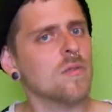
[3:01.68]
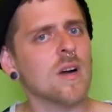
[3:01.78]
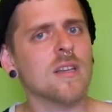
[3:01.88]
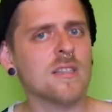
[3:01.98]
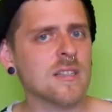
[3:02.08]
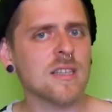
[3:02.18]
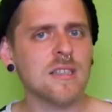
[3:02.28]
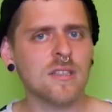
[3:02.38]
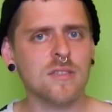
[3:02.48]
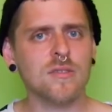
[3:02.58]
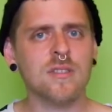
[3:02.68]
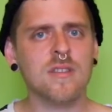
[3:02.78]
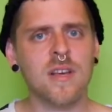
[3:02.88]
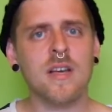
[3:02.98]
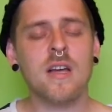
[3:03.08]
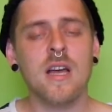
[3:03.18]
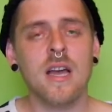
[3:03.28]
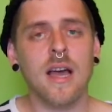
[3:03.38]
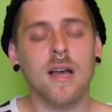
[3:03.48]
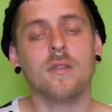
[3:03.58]
why this case is used there.
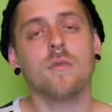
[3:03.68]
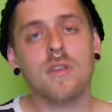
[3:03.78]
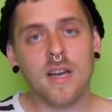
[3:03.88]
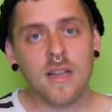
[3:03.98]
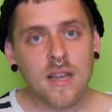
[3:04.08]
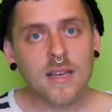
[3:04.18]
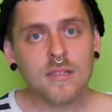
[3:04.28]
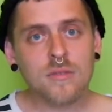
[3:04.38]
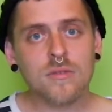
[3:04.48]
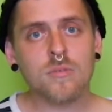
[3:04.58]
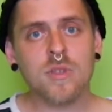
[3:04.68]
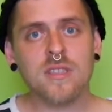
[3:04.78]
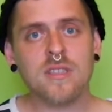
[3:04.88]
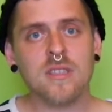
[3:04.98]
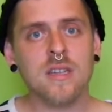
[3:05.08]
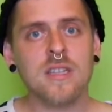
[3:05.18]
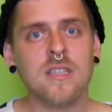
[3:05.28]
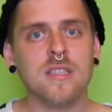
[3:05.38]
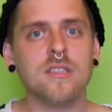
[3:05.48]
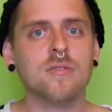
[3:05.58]
And what I like to do
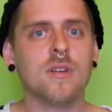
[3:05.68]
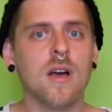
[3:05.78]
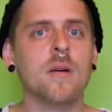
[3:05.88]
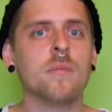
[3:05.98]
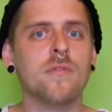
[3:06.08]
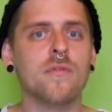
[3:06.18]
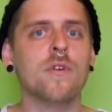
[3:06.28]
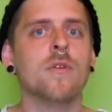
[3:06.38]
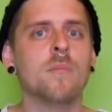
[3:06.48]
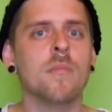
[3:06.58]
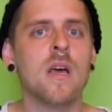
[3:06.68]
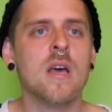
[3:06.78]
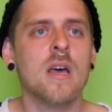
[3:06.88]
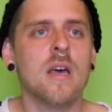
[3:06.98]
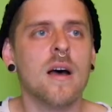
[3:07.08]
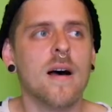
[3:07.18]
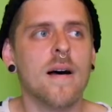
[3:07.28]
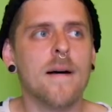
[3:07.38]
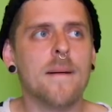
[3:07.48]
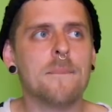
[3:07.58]
personally is to come from
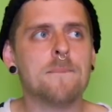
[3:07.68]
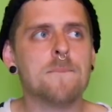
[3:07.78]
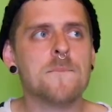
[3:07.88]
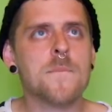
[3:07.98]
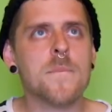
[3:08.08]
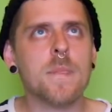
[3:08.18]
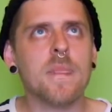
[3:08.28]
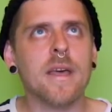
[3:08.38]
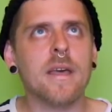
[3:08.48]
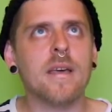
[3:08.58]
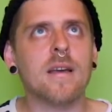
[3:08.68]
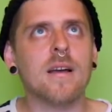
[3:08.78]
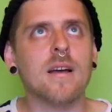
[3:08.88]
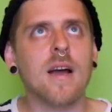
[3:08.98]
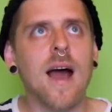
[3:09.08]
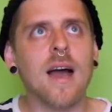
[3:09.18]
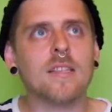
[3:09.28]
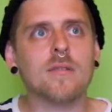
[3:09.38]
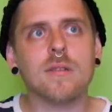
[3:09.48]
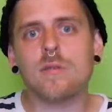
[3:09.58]
the
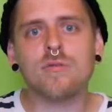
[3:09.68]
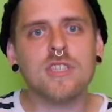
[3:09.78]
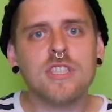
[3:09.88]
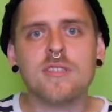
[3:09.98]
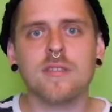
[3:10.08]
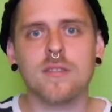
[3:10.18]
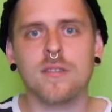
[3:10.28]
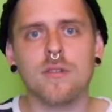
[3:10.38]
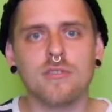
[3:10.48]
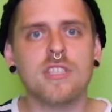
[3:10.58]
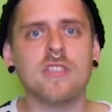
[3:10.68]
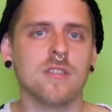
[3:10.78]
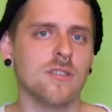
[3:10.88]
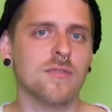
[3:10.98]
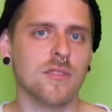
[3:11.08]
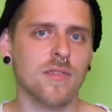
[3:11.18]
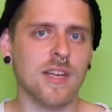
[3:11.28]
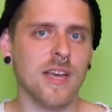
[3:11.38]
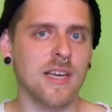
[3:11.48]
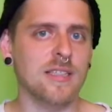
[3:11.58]
actual original use of the
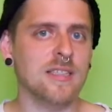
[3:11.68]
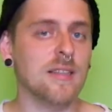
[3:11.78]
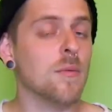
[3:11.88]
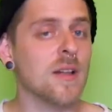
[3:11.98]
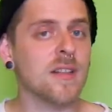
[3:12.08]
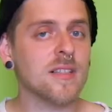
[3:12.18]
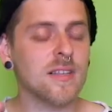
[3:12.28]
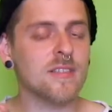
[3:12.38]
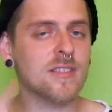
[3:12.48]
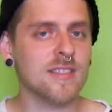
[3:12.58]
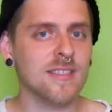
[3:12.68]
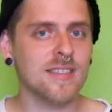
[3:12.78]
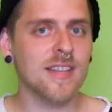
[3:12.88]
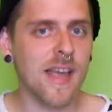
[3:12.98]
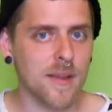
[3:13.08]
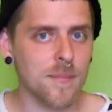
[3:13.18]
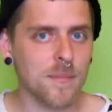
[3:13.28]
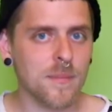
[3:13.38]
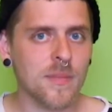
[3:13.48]
case, the one that gives it its name.